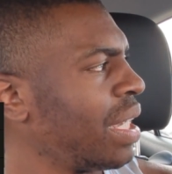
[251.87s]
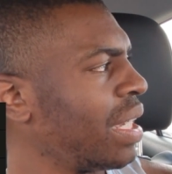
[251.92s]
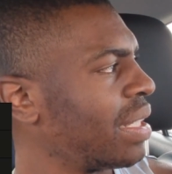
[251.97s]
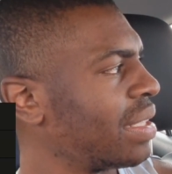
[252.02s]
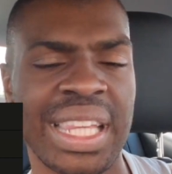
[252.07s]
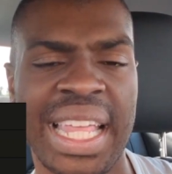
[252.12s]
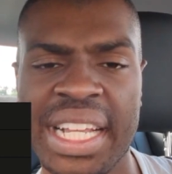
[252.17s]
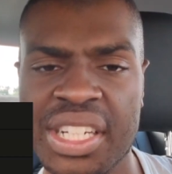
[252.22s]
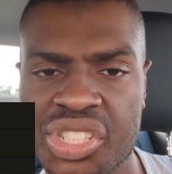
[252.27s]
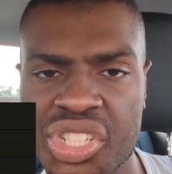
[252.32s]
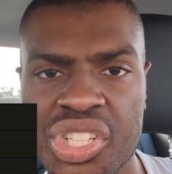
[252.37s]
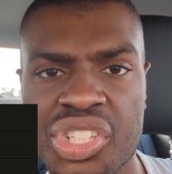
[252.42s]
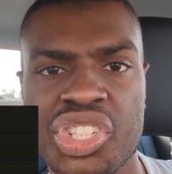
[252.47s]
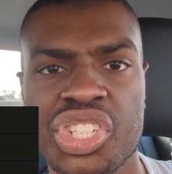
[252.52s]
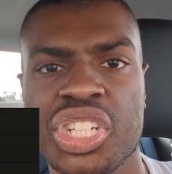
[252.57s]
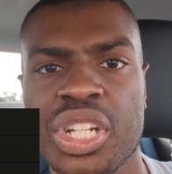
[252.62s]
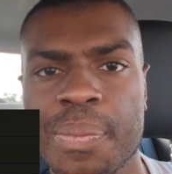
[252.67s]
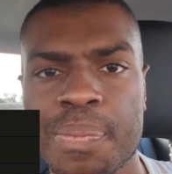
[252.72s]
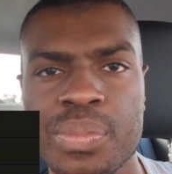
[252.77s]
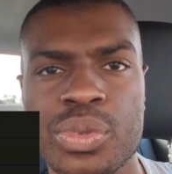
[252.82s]

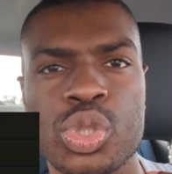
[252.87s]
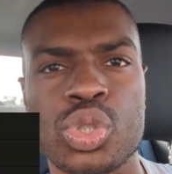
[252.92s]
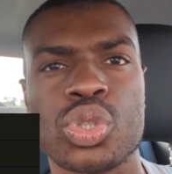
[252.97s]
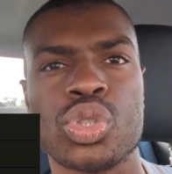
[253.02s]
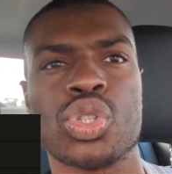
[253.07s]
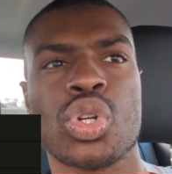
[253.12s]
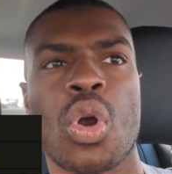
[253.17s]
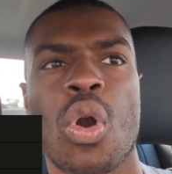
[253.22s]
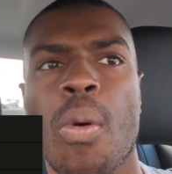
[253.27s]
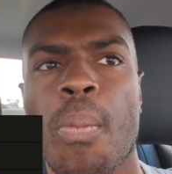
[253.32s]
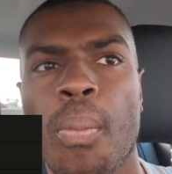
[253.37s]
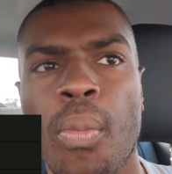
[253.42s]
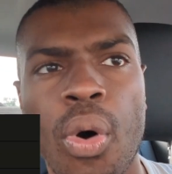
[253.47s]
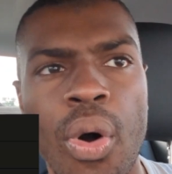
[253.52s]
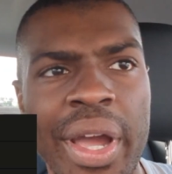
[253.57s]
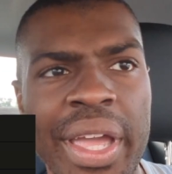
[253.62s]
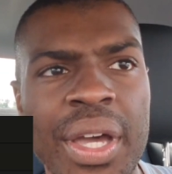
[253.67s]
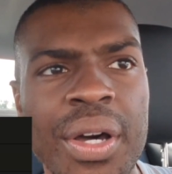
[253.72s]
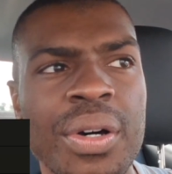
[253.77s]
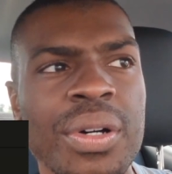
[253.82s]
relationship
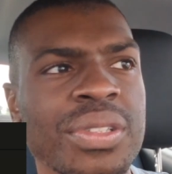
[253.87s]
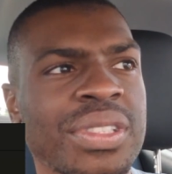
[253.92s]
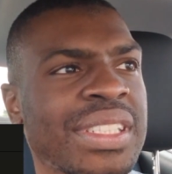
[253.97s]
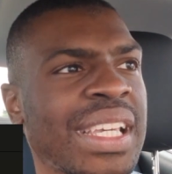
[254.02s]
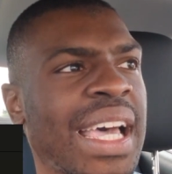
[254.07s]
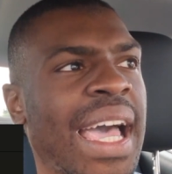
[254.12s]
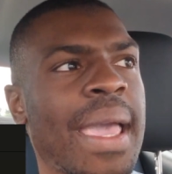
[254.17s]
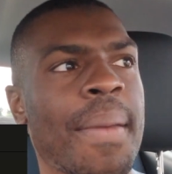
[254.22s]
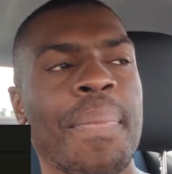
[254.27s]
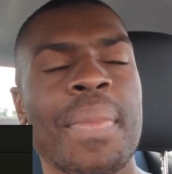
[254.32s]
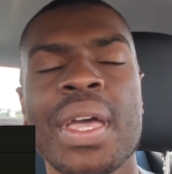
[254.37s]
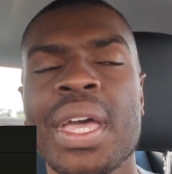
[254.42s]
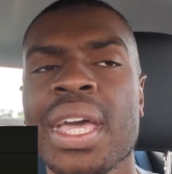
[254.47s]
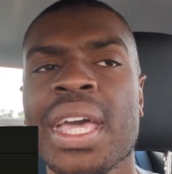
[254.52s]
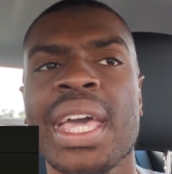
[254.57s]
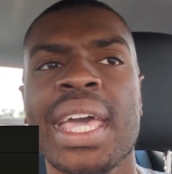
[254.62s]
turmoil type.